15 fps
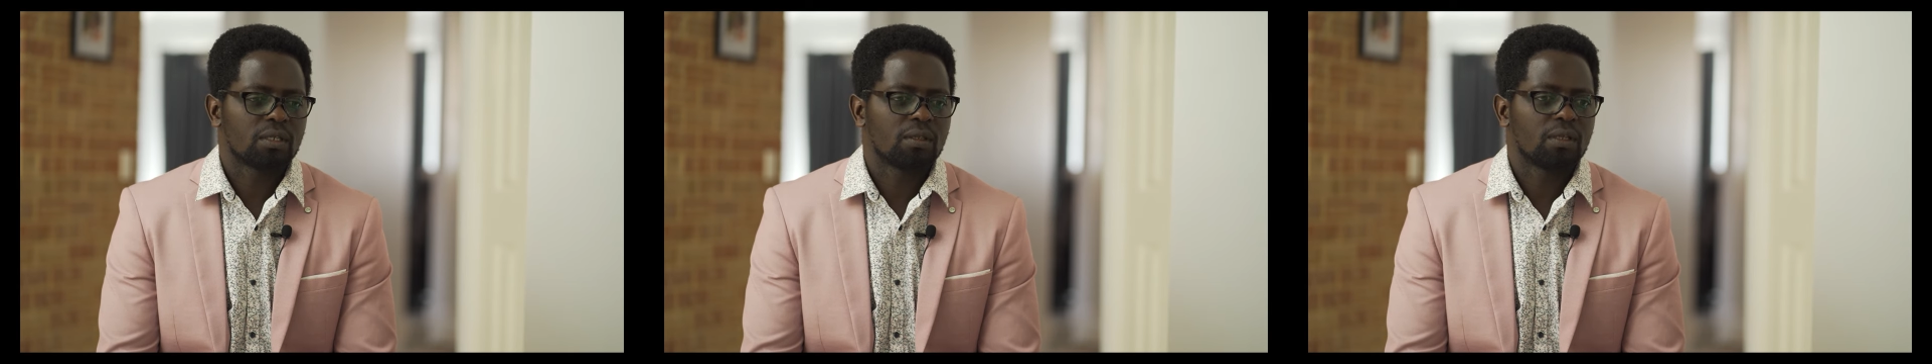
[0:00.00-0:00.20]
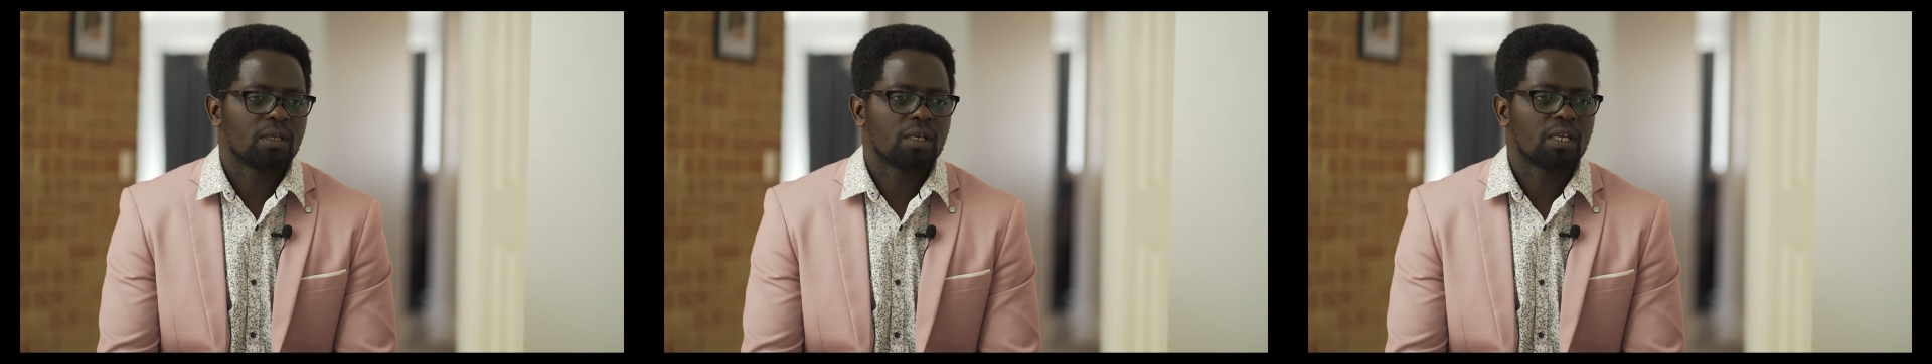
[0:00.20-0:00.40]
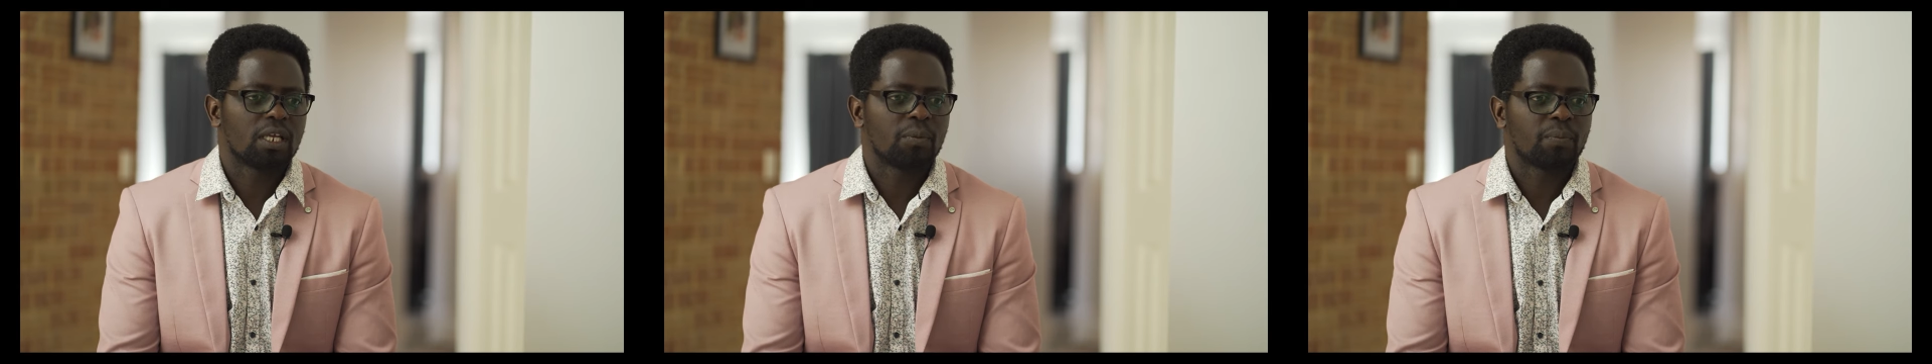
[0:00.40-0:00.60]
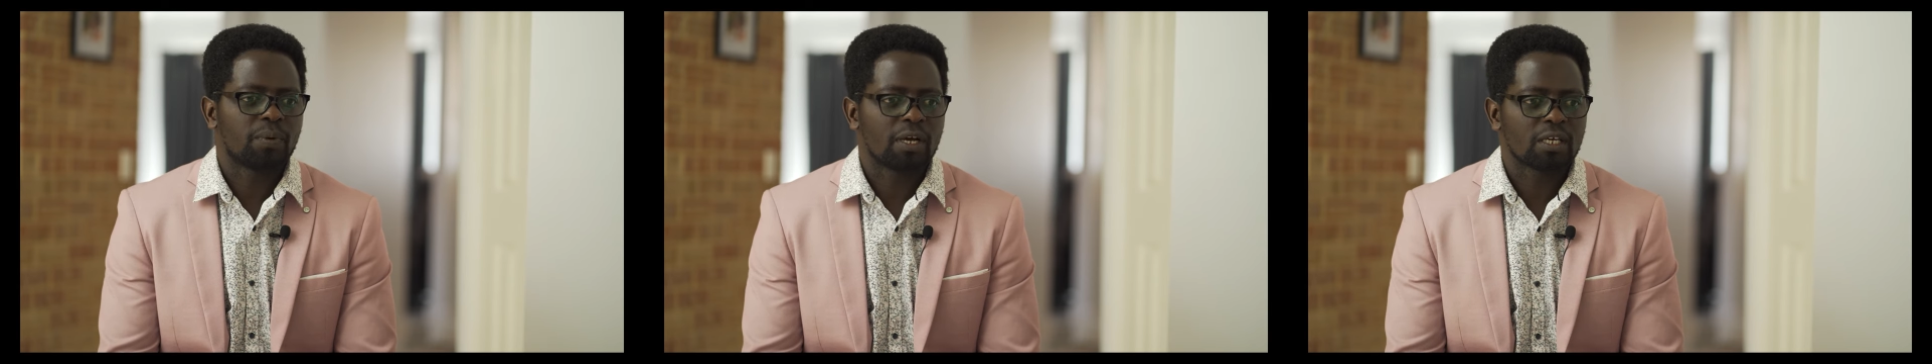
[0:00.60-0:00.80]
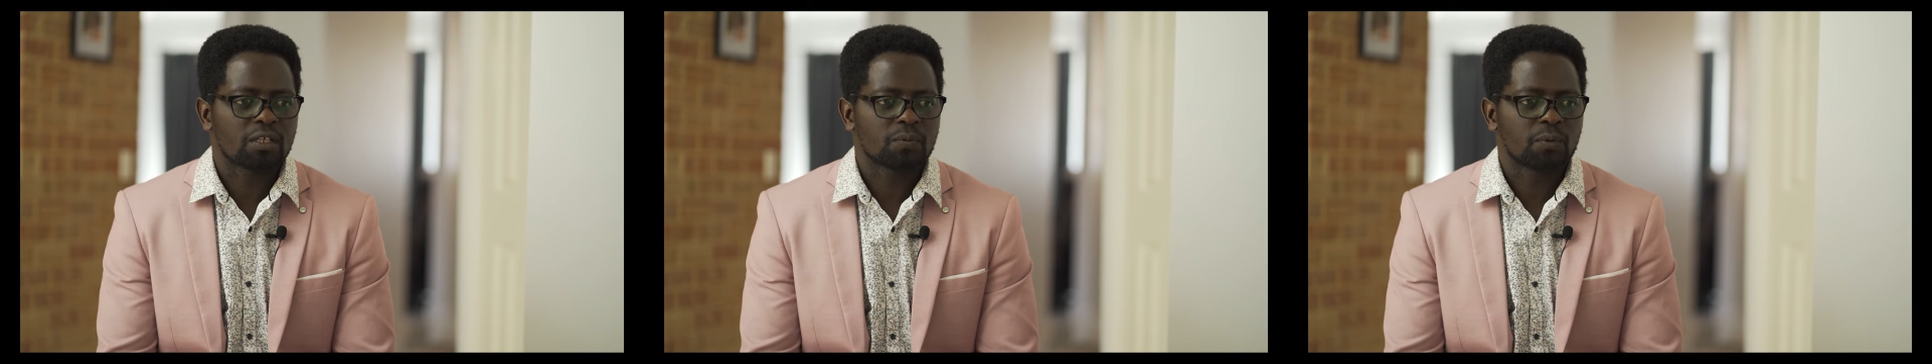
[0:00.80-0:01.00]
the
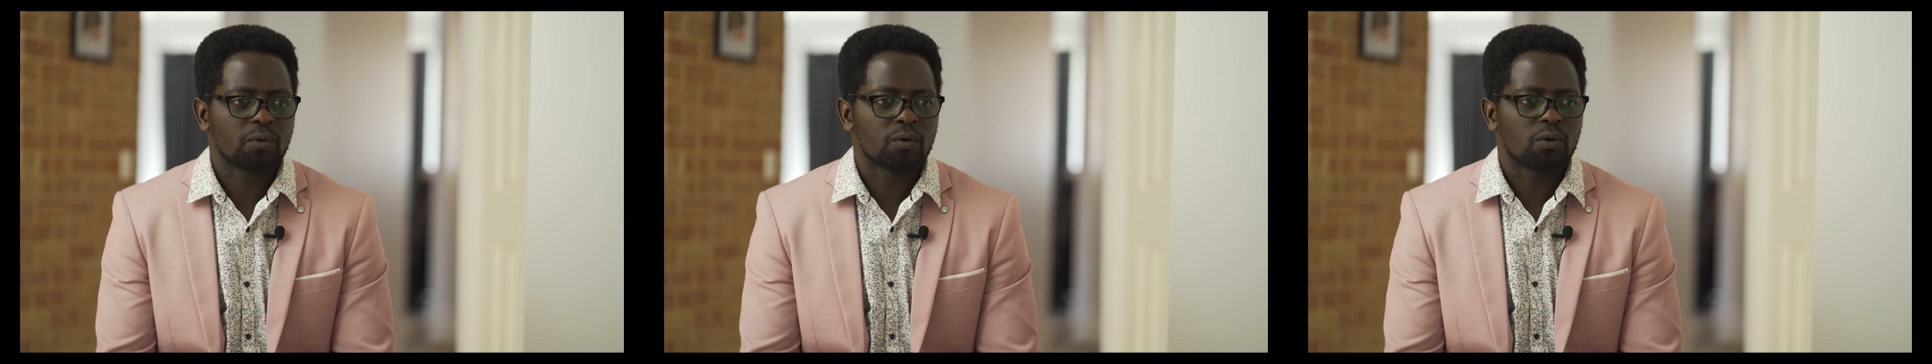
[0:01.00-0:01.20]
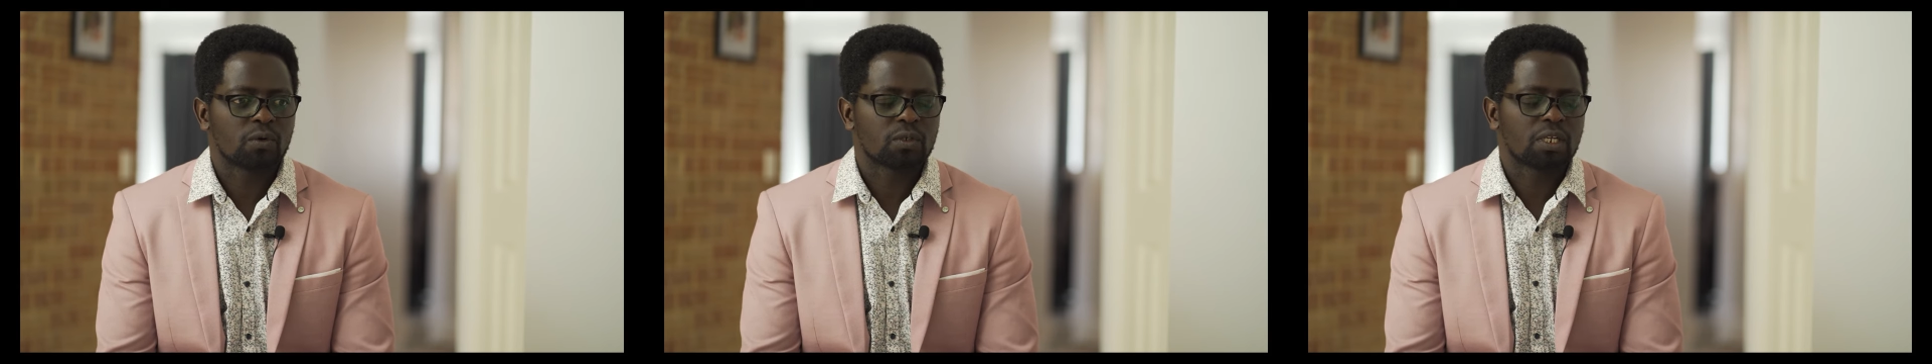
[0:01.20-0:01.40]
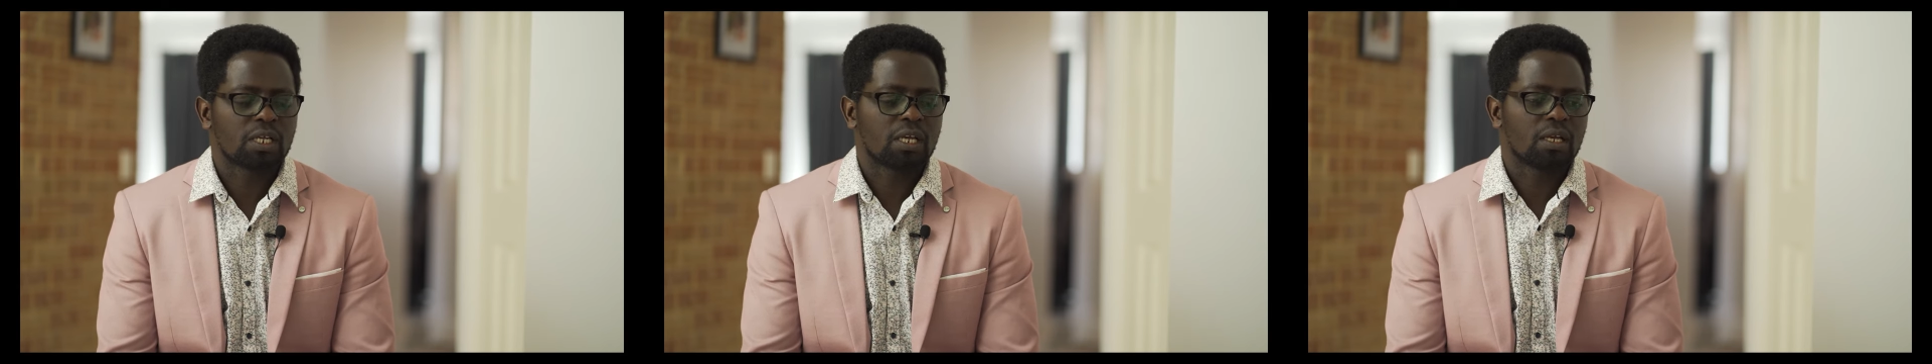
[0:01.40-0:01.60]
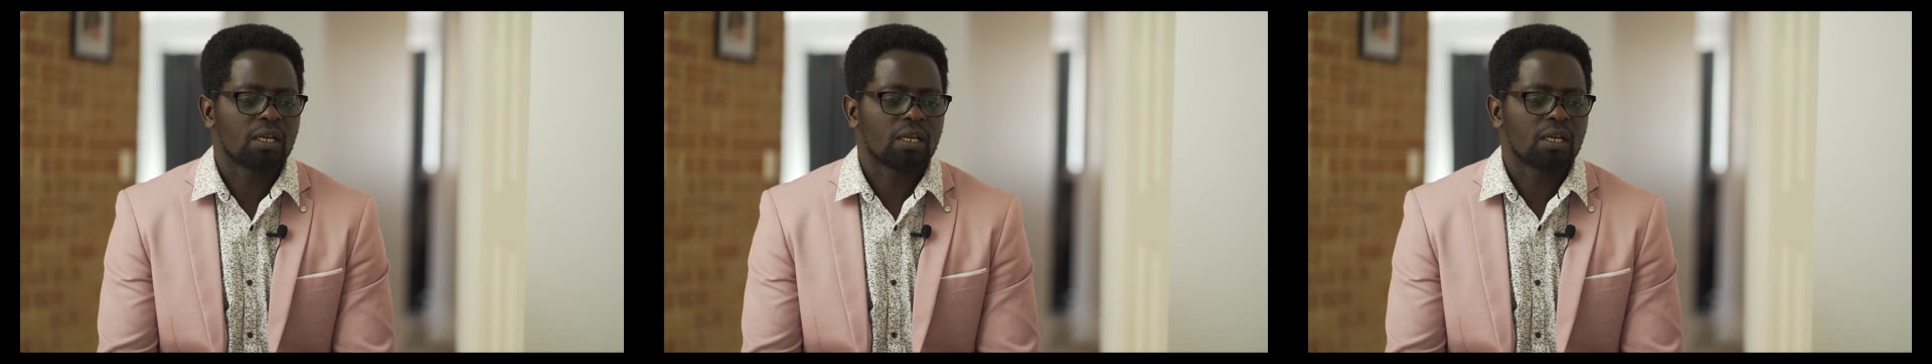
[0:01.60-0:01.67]
e-passport